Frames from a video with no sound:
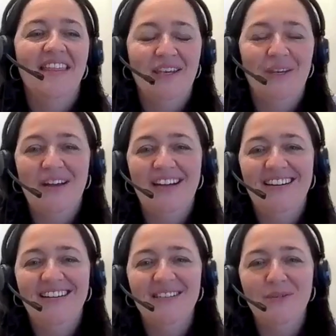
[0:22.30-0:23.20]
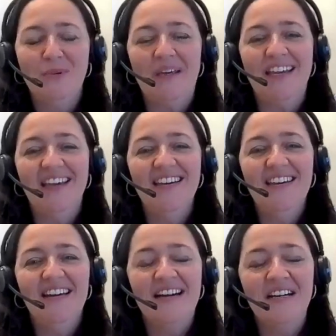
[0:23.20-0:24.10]
Thank you, Hannah. Nice to be here.
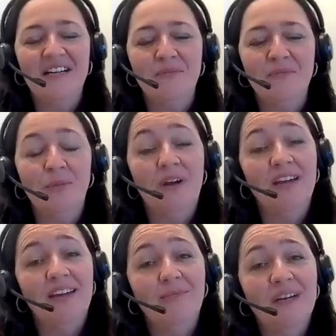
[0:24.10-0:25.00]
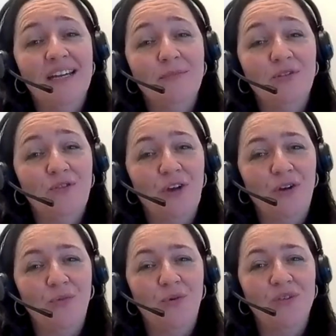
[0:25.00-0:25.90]
My name is
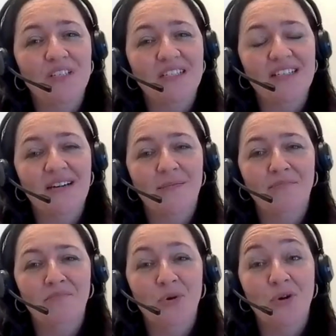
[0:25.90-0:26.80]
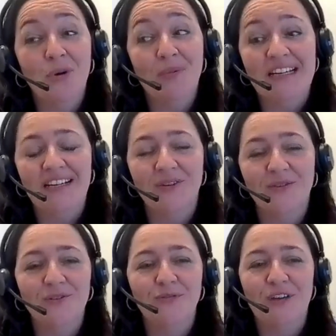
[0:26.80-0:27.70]
Fiona Moreton. I'm more commonly
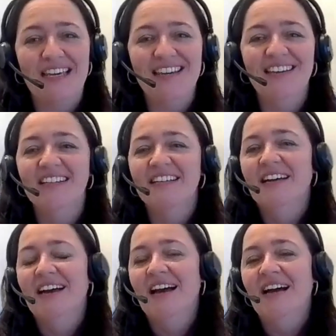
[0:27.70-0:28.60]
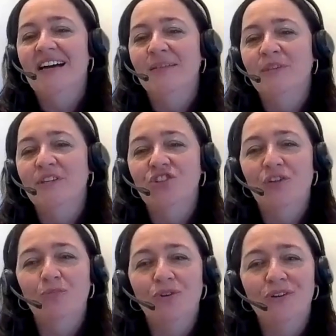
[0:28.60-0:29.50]
known as Fee, and the
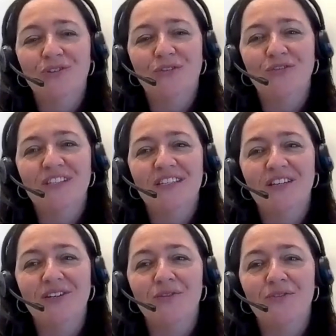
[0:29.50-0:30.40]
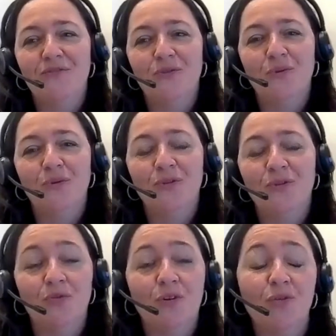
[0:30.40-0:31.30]
Chief Product Officer for
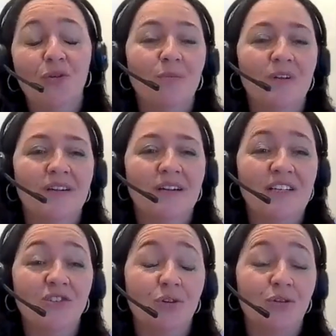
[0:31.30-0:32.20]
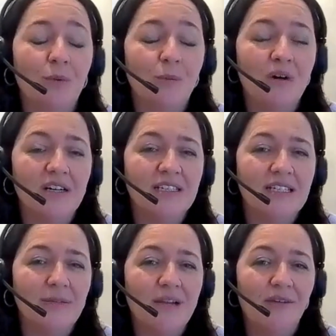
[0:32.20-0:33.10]
the Clinch recruitment
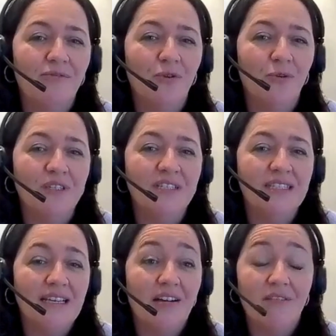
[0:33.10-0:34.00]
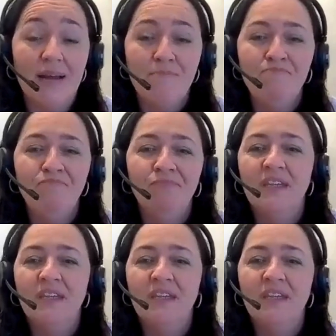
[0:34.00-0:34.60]
marketing platform and CRM.